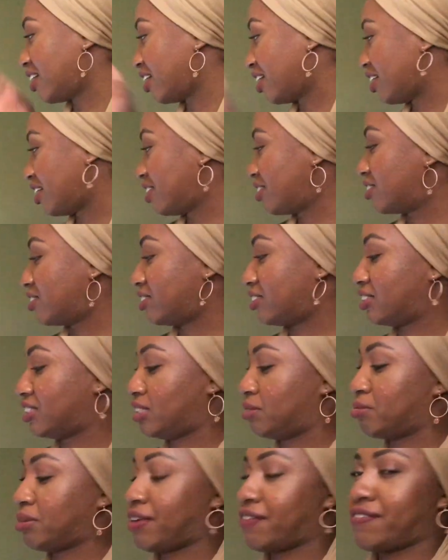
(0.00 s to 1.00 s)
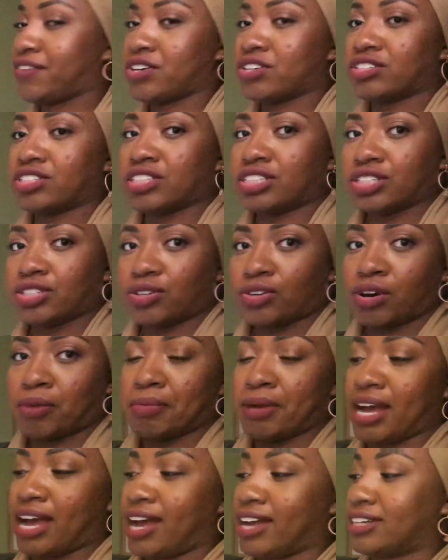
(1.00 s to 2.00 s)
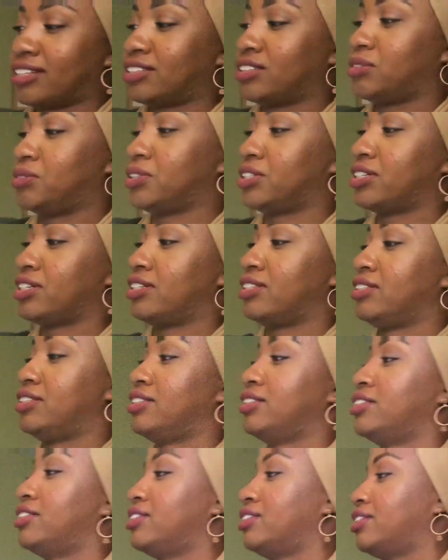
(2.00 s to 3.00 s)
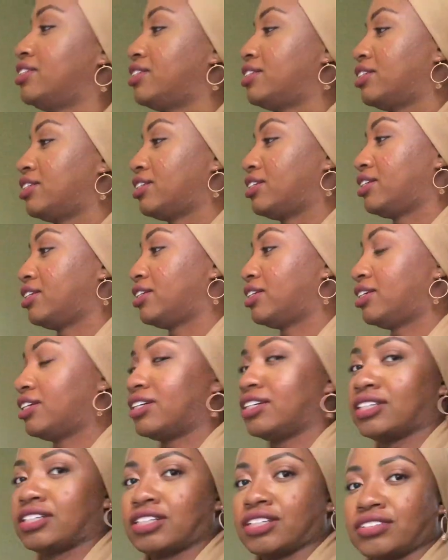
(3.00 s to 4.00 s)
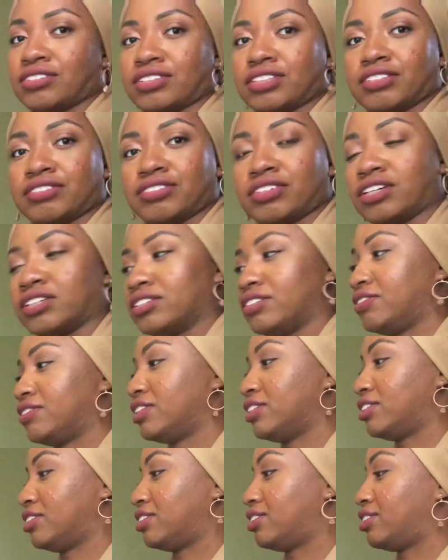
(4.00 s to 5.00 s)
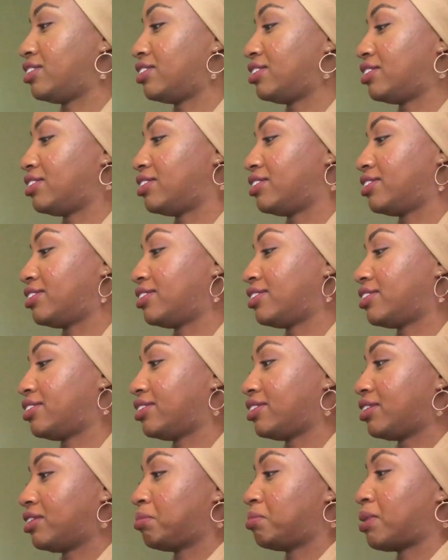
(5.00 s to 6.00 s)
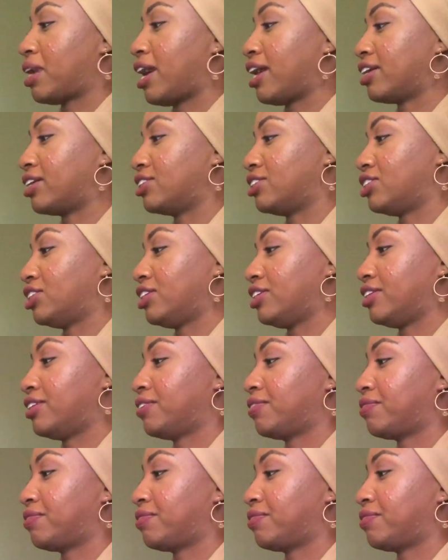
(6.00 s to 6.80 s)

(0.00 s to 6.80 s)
This is my first Dior bag, so we're gonna get rid of all of this packaging.